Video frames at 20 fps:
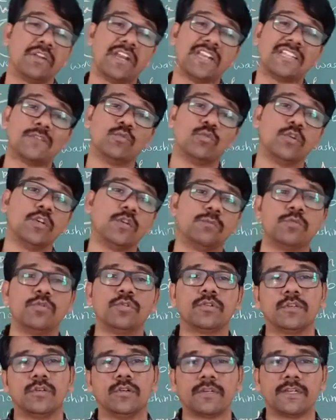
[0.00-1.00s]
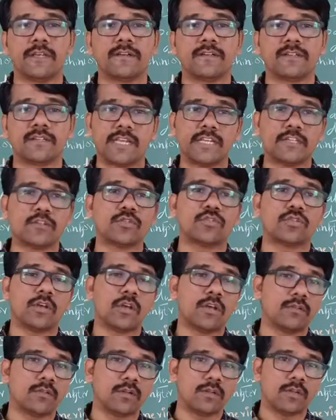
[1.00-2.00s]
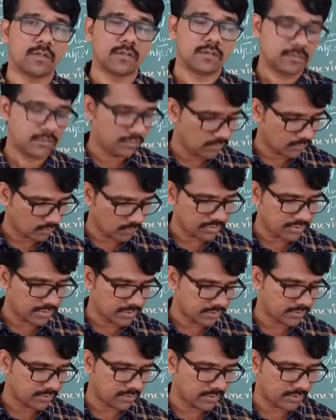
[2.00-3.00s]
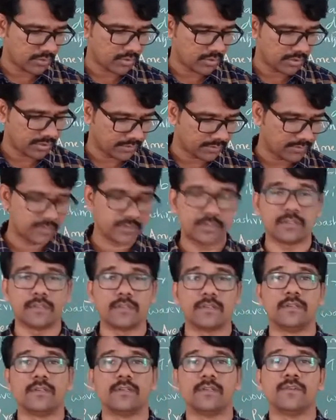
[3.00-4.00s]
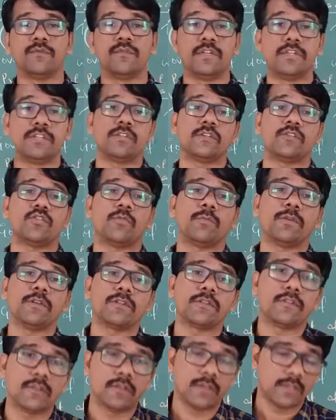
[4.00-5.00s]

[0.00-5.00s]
Look at the workbook. Okay, try to solve questions regarding this finished topic.